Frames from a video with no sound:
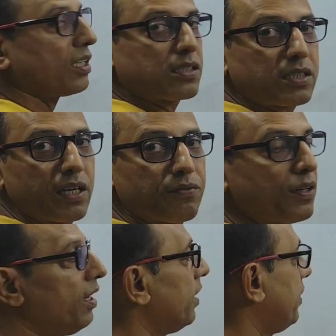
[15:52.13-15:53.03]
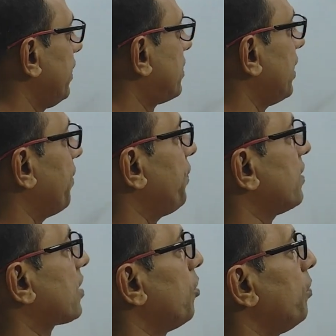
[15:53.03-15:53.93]
this CF. This CF
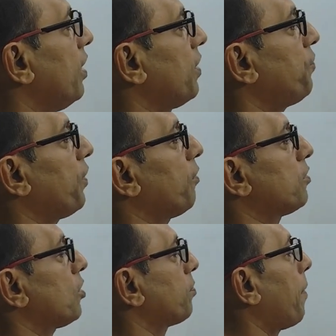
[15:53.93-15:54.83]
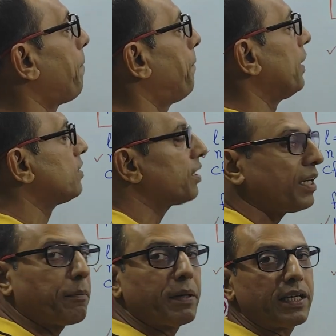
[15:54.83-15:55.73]
is cumulative frequency of the
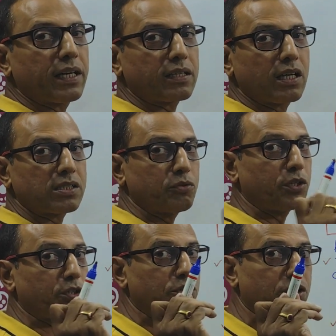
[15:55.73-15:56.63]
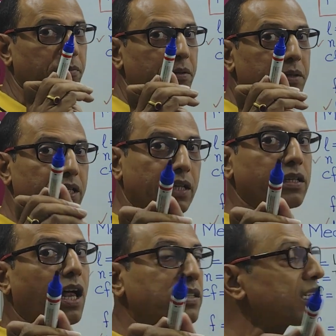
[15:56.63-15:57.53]
preceding median class. You need to determine median
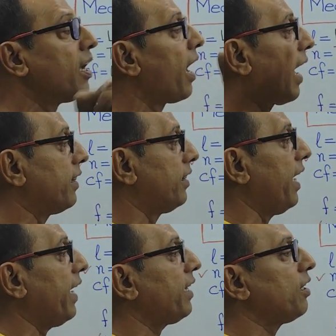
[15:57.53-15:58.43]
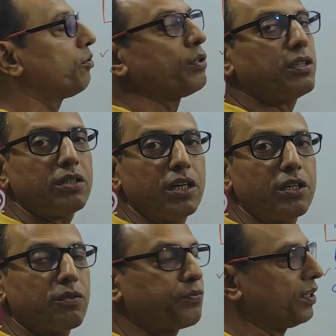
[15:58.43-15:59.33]
class, and then you
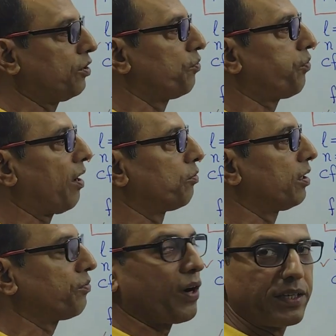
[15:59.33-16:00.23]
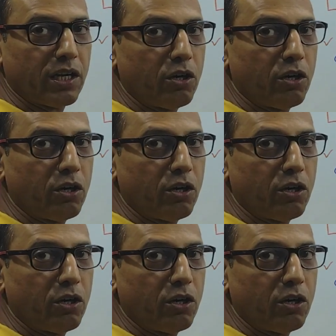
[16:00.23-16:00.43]
need to find